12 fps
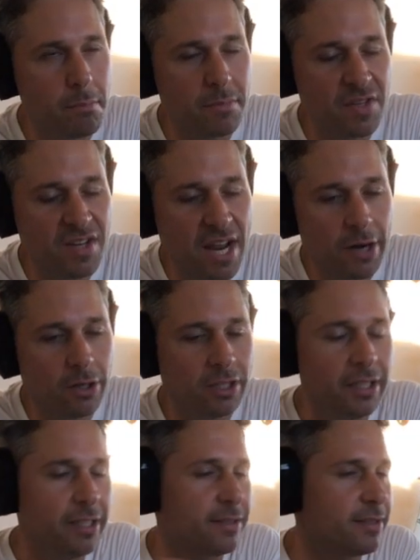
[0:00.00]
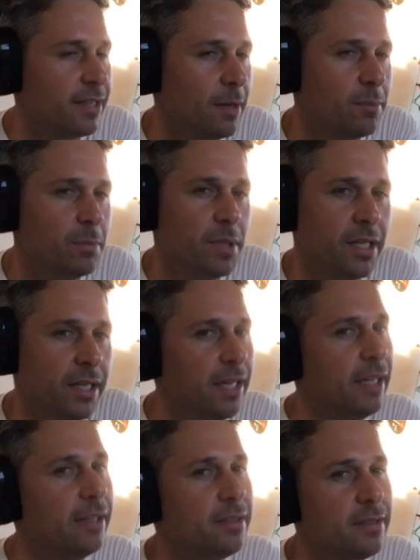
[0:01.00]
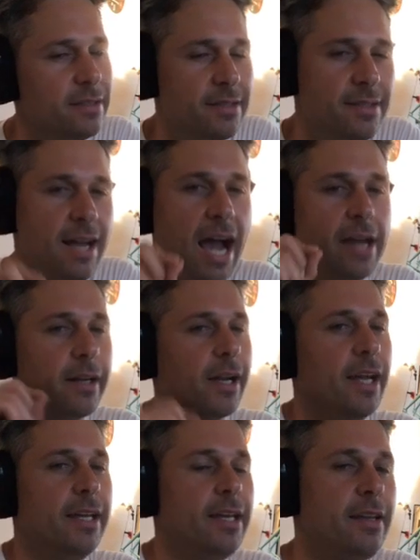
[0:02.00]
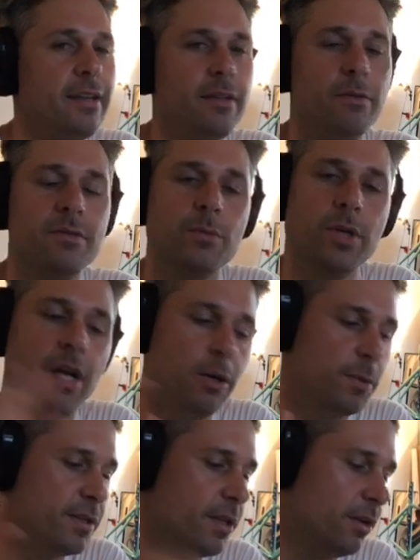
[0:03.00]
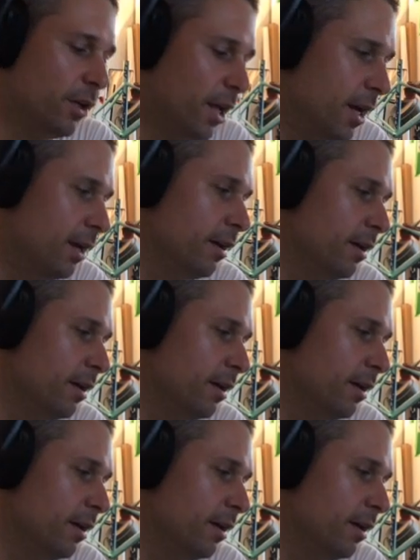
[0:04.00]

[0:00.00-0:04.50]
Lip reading: narrowly escaped being hit. His tire got hit. He was 100% okay.